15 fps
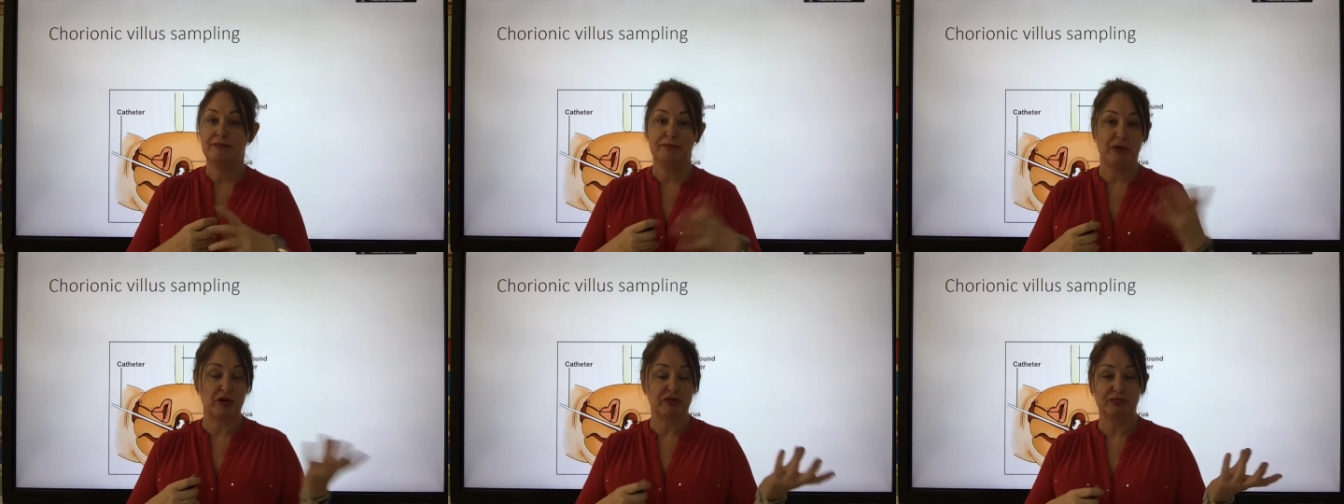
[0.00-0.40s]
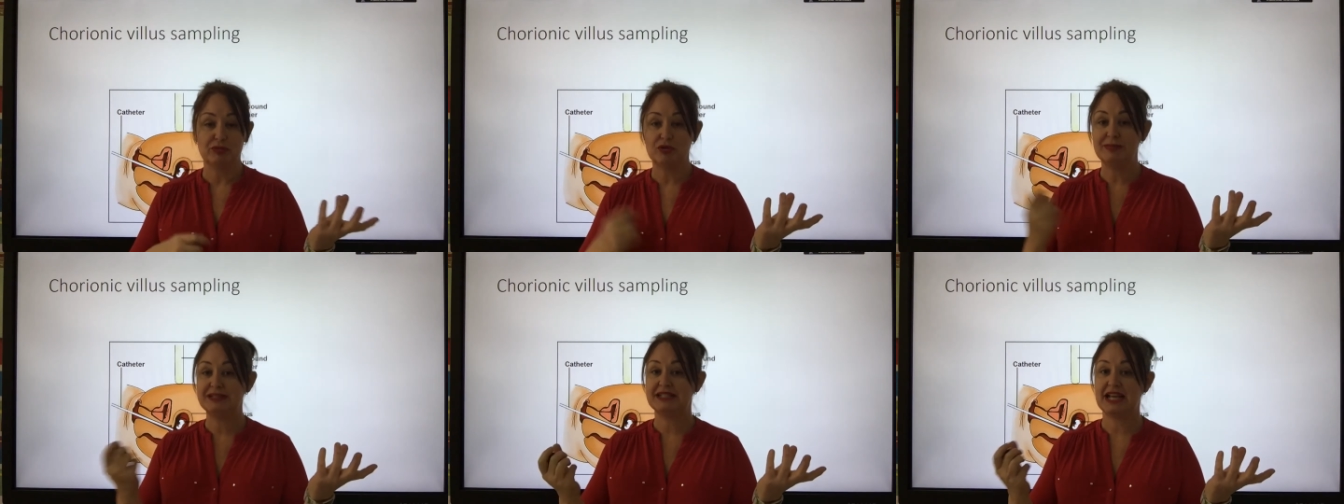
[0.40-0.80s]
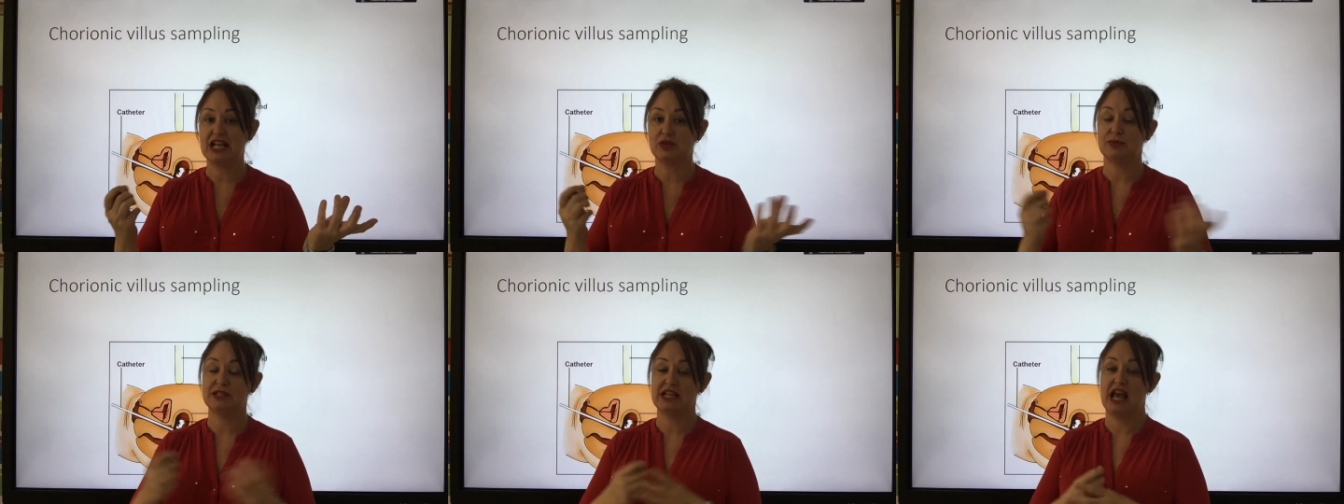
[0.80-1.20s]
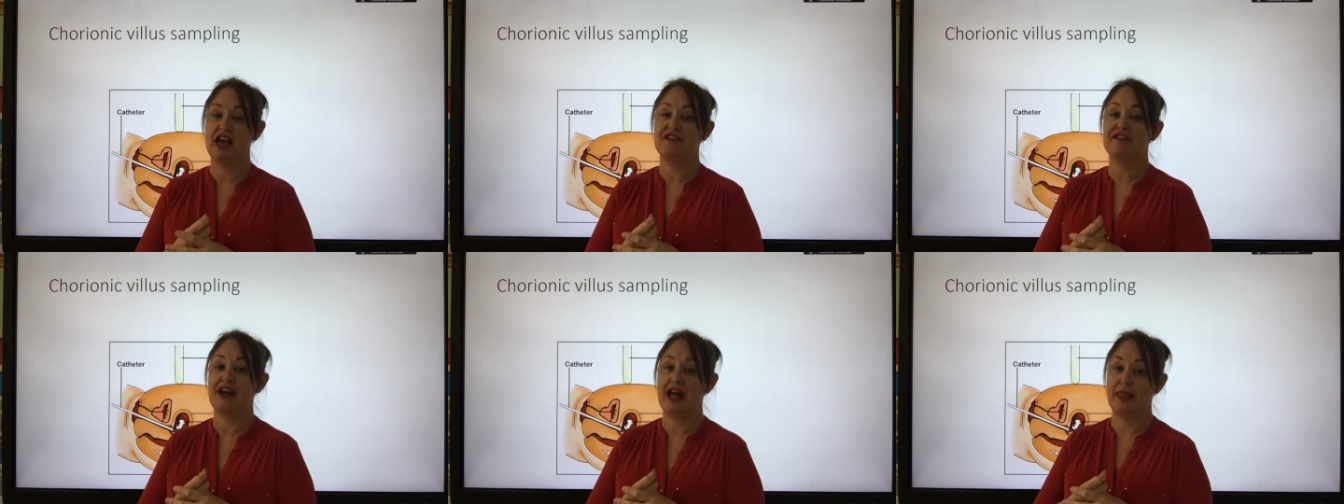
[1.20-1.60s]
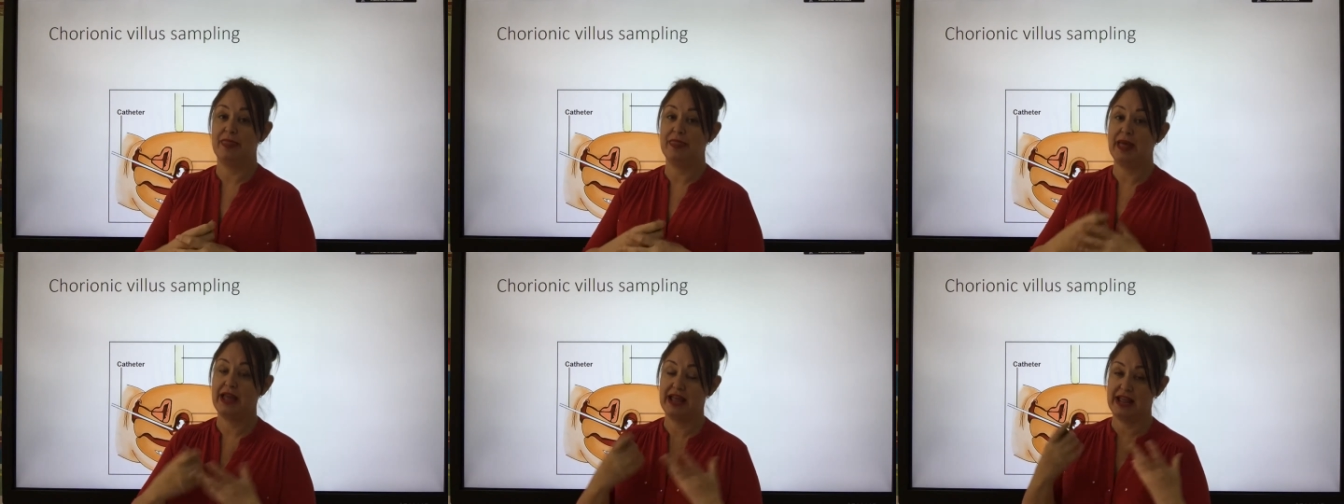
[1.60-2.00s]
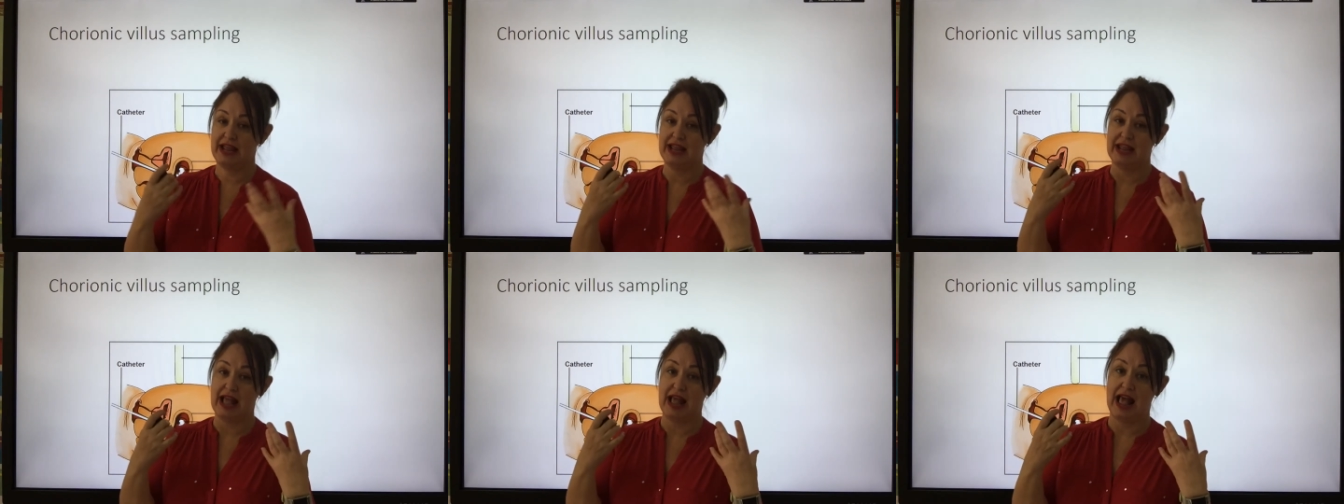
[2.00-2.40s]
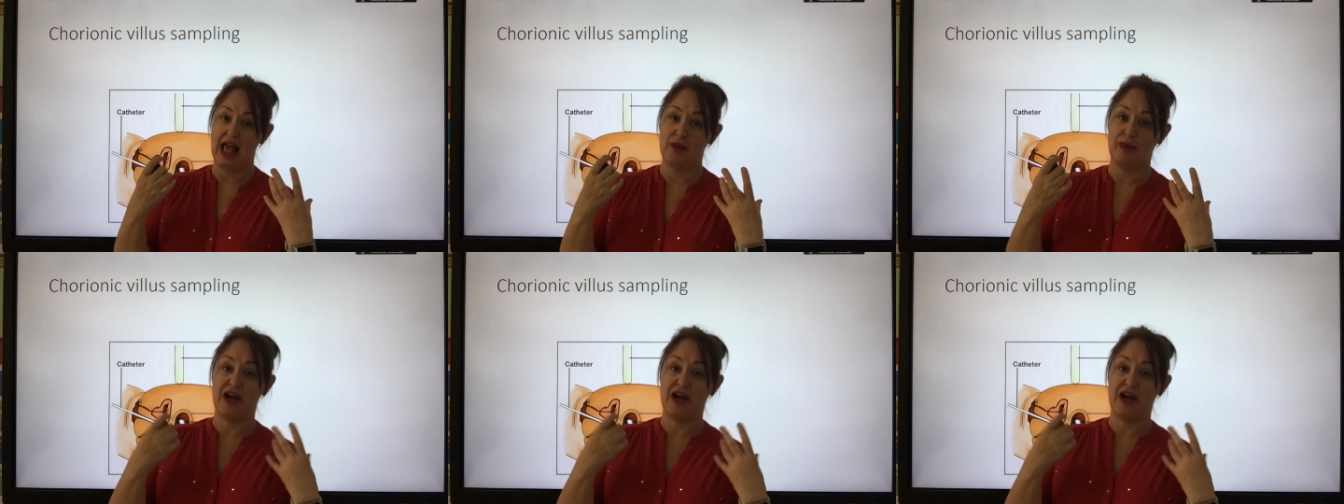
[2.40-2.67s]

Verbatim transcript: both mum and dad were deaf, and they uh,